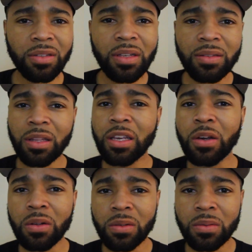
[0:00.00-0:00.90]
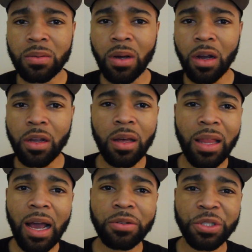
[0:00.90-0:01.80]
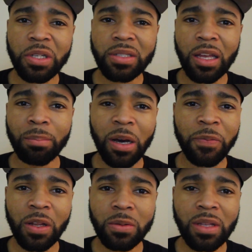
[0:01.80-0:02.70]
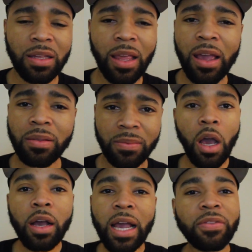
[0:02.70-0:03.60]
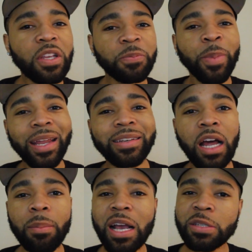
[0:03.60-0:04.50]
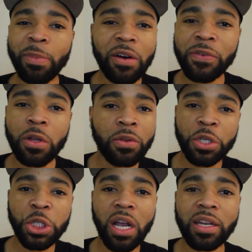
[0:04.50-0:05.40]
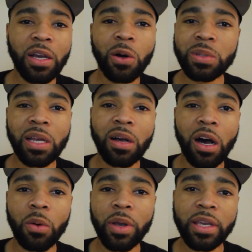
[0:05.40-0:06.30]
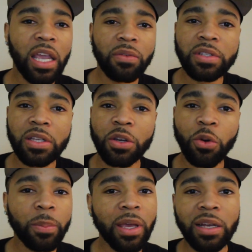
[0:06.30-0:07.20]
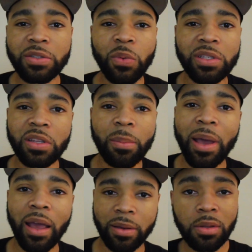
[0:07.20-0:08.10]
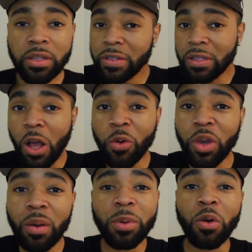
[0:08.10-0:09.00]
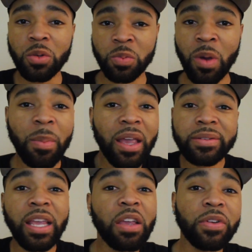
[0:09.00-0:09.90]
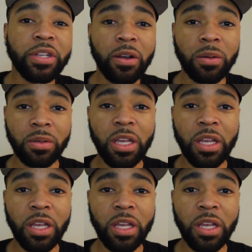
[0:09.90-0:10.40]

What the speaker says: Is this legal? Are y'all allowed to just sell buffaloes like that? Y'all got this big dumbass buffalo in the shining hotel hallway. Can't even see the creepy ass twins in the back. This is low-key abuse. My man's can't even turn.